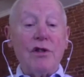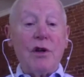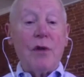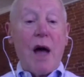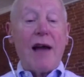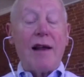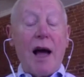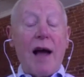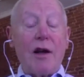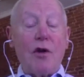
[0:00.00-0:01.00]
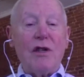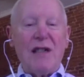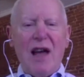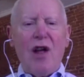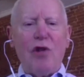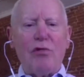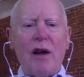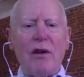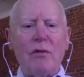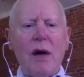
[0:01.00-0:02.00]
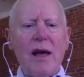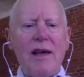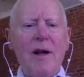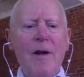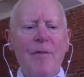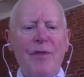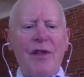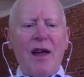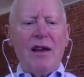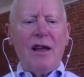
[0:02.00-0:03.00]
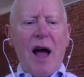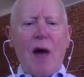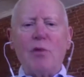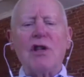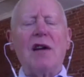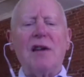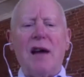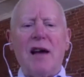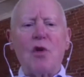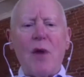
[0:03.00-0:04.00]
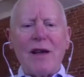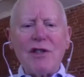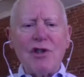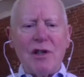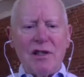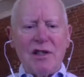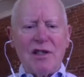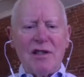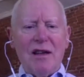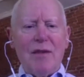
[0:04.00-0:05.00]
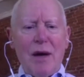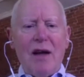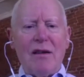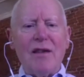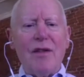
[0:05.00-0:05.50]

So I, I could tell right away that I was not to ask questions about